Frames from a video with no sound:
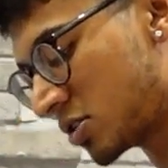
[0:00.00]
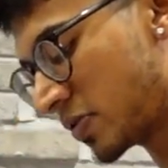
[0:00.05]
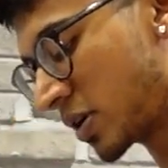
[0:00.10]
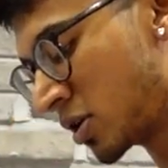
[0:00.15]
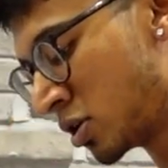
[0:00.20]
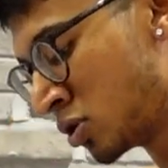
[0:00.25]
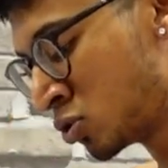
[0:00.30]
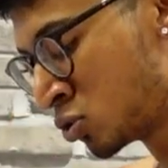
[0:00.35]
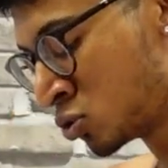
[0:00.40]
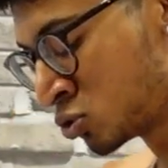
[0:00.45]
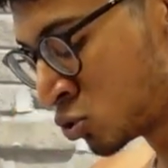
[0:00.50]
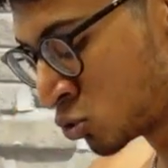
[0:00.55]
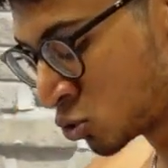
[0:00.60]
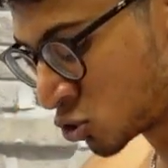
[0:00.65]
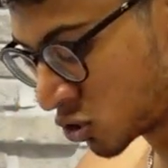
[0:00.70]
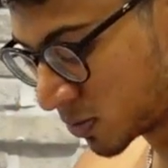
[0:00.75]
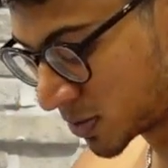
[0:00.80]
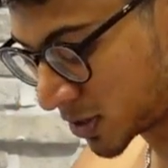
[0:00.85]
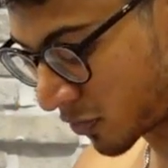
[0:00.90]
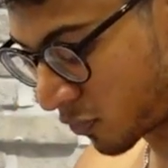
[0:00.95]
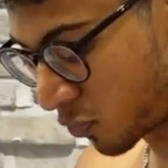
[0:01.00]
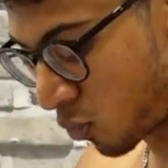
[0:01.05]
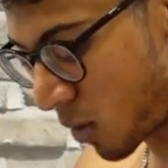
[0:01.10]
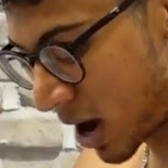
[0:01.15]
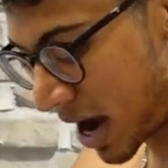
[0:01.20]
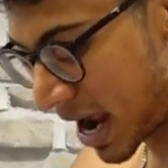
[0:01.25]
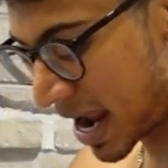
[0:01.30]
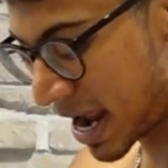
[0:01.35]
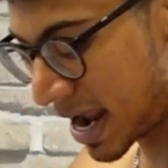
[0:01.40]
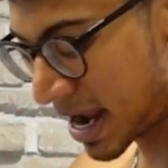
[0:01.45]
so we're gonna do 2 scoops of
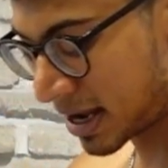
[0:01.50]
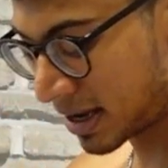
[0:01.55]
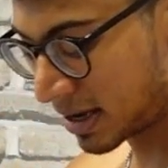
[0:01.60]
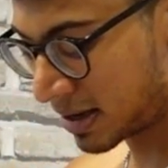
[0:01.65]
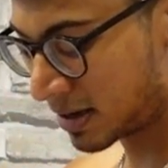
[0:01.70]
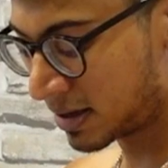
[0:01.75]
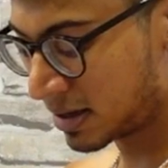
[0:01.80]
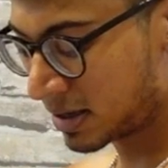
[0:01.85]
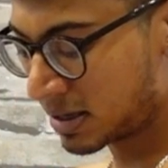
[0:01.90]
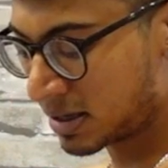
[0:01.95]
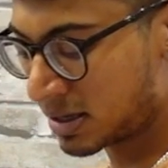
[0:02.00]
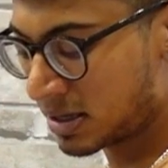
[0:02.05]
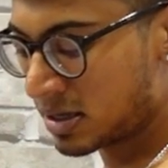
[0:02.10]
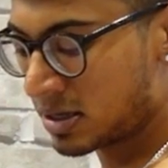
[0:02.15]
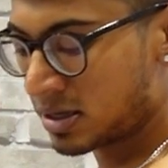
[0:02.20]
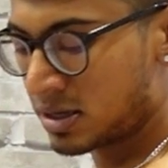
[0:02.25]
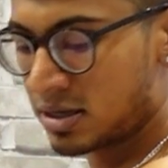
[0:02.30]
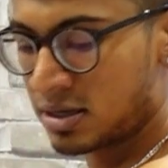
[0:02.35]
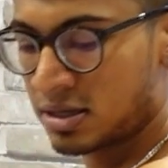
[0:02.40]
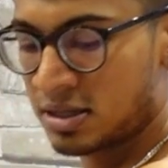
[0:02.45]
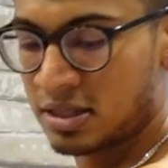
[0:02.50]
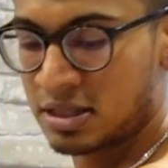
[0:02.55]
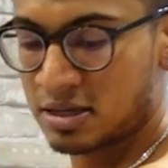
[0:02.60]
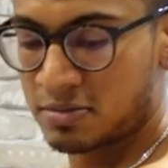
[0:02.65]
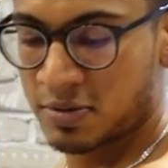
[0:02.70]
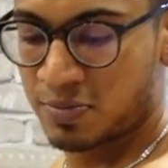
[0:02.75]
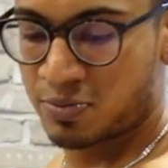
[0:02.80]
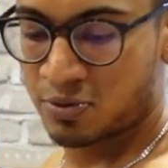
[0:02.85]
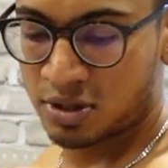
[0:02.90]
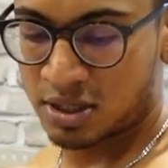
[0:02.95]
whey.
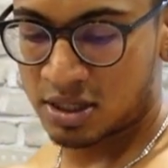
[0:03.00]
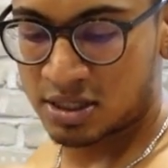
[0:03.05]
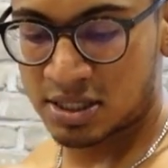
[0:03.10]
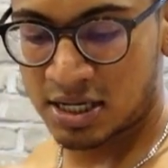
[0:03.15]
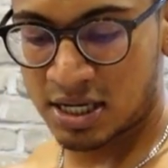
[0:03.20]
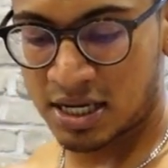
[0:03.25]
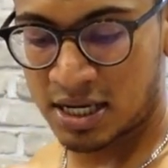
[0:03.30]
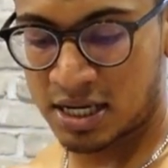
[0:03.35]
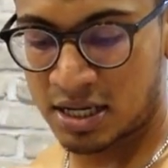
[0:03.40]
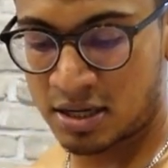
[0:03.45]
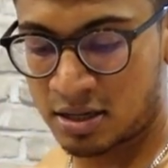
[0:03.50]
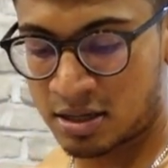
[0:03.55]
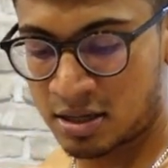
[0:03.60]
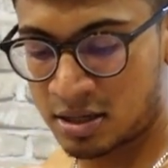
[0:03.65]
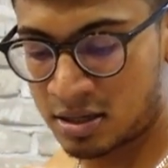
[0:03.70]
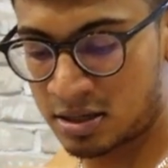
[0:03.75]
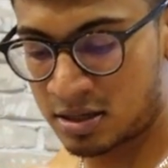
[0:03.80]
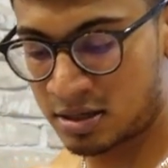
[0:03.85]
Let me put this in.